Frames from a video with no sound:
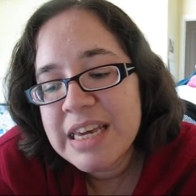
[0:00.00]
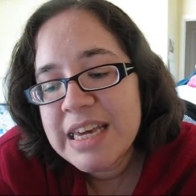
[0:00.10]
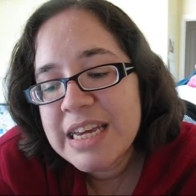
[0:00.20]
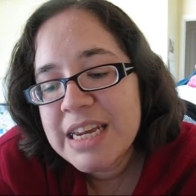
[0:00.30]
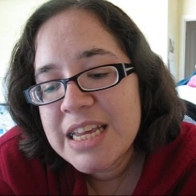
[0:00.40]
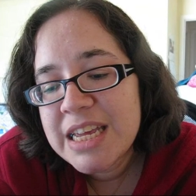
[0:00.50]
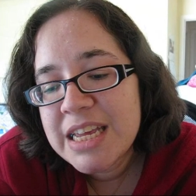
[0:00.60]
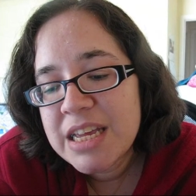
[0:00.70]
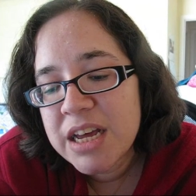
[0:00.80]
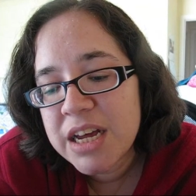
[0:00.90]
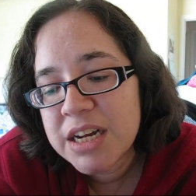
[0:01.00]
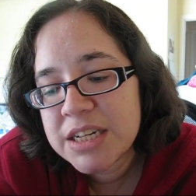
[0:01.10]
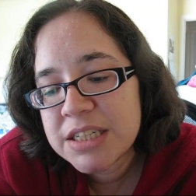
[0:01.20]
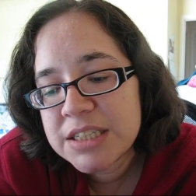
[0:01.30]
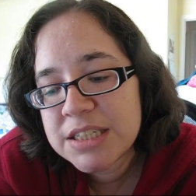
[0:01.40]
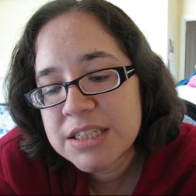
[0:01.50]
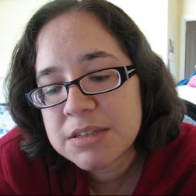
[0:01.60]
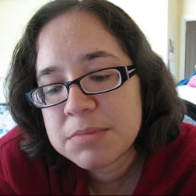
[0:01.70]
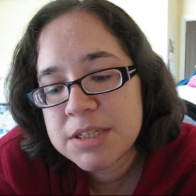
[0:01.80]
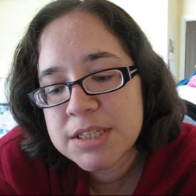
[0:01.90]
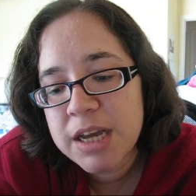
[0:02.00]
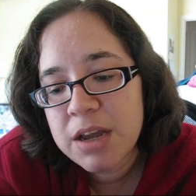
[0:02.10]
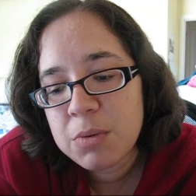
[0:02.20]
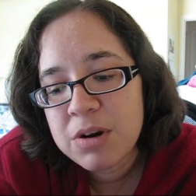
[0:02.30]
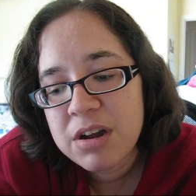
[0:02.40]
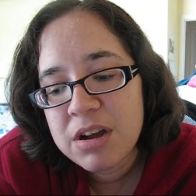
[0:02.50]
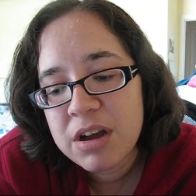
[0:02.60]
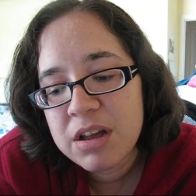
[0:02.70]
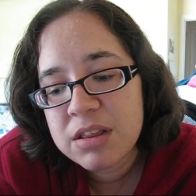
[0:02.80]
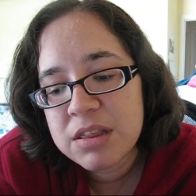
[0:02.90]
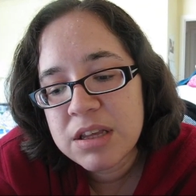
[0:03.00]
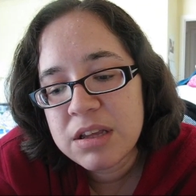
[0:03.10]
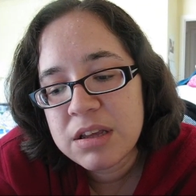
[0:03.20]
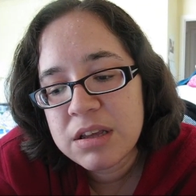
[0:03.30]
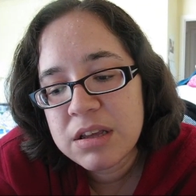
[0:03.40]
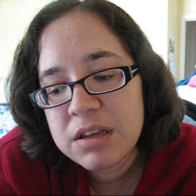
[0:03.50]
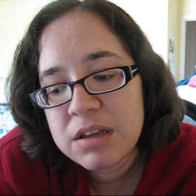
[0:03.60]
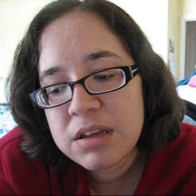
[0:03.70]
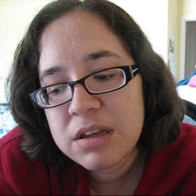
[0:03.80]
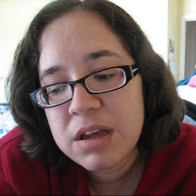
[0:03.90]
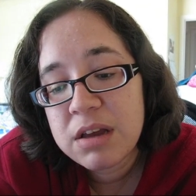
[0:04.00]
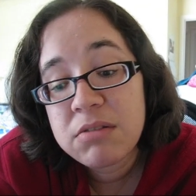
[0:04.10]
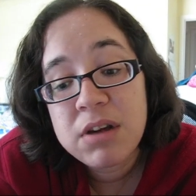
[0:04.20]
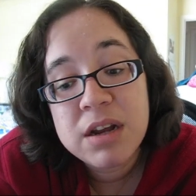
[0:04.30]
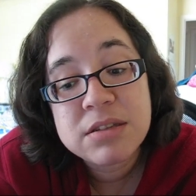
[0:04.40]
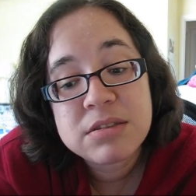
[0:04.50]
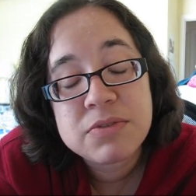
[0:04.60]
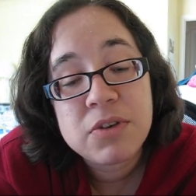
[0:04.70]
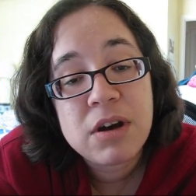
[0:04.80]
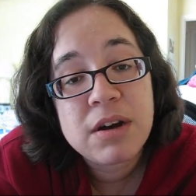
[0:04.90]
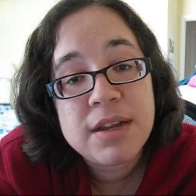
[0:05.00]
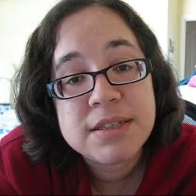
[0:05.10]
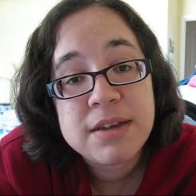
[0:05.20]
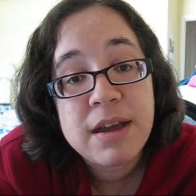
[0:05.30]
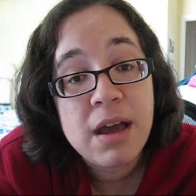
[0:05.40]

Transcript: and he did some design work on the end credits for A Hard Day's Night and